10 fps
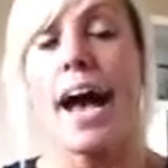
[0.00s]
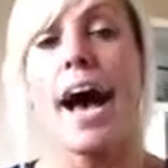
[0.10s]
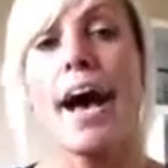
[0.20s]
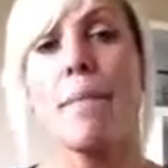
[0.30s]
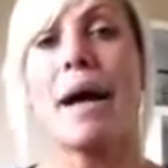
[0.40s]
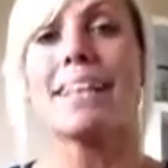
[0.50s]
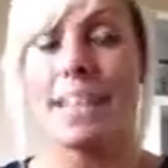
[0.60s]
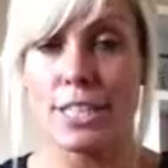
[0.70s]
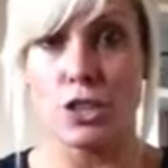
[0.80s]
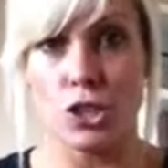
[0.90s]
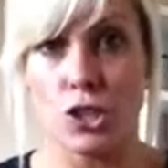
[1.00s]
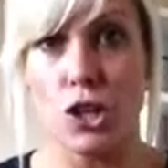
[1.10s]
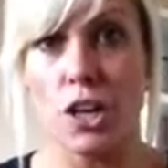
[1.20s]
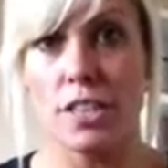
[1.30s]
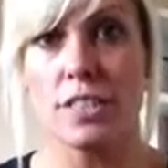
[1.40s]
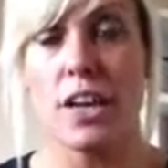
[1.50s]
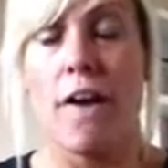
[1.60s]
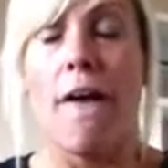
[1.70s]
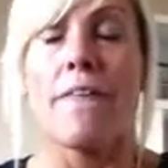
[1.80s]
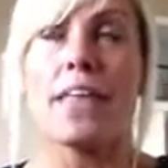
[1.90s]
and hidden sugars.
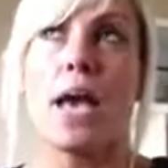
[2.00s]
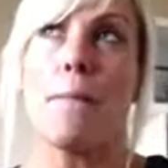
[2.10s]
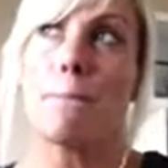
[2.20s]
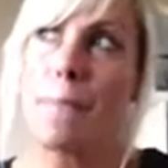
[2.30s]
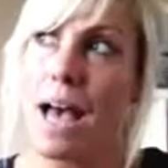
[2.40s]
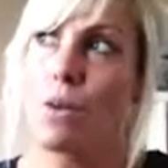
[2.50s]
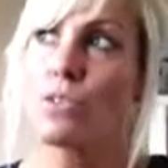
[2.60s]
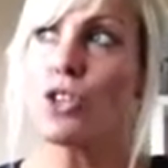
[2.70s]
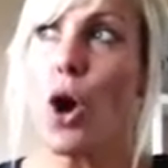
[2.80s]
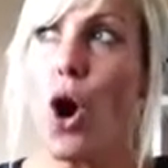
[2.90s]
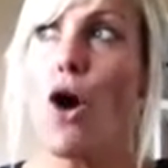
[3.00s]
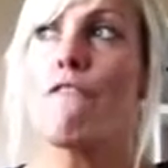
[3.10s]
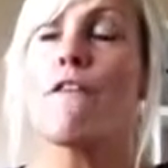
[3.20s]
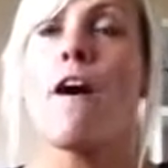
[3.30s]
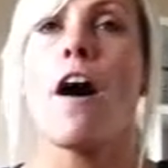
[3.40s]
The amount of,